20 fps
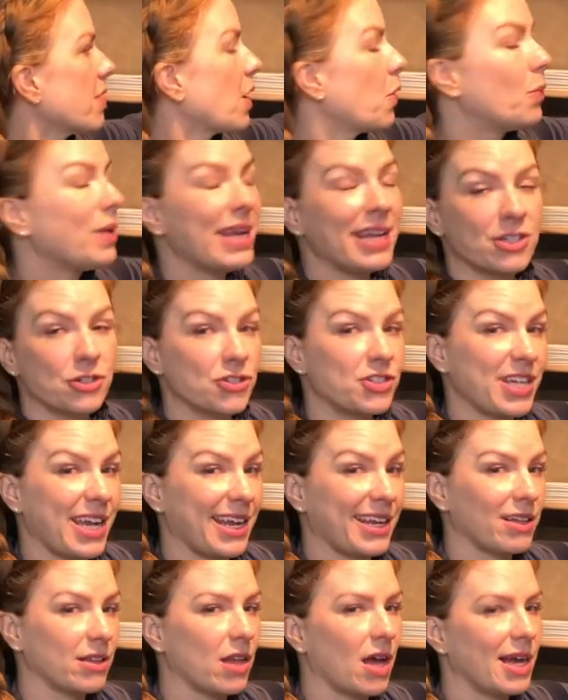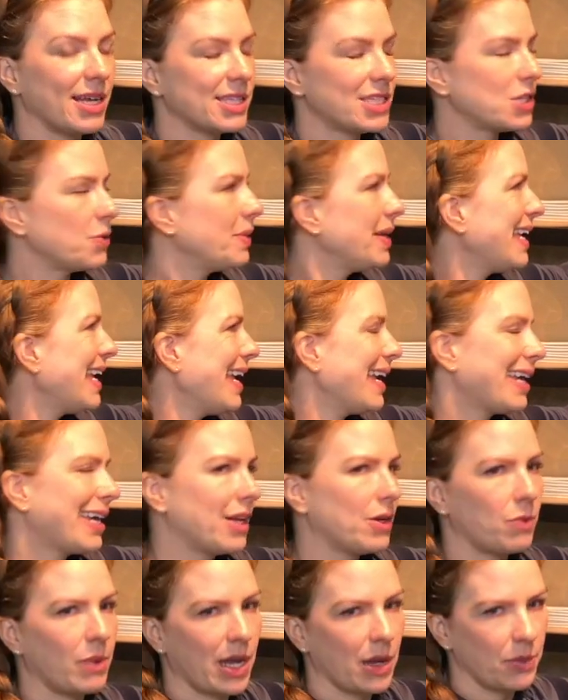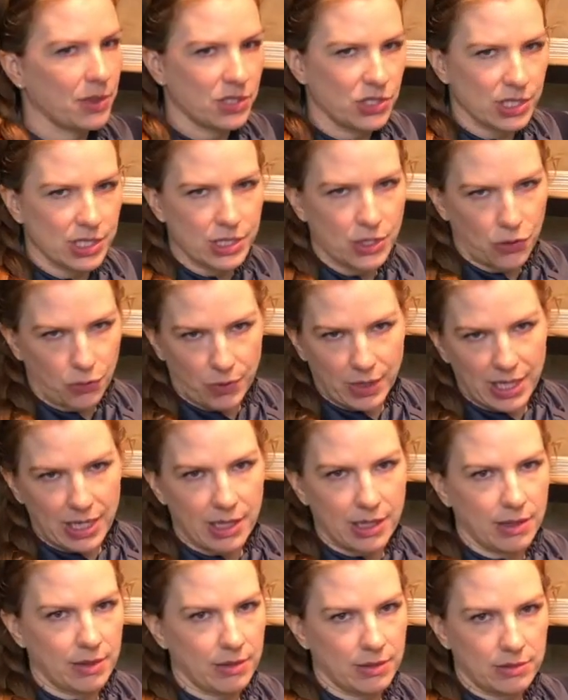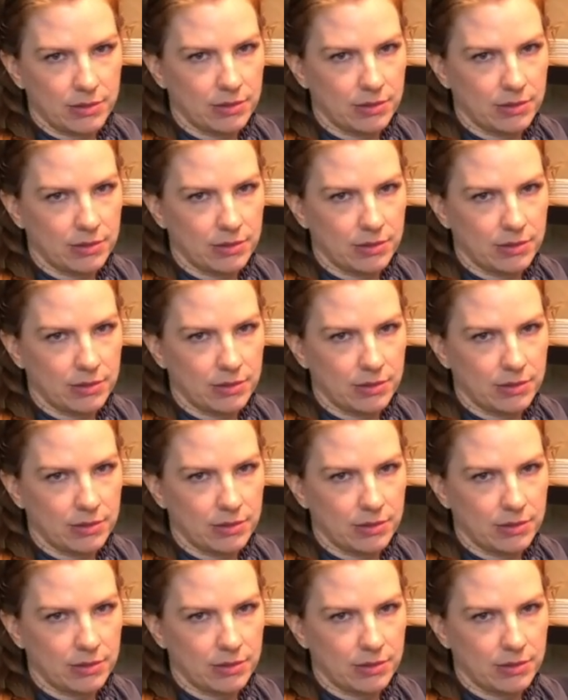We entertain a lot, so we can't get away with just 3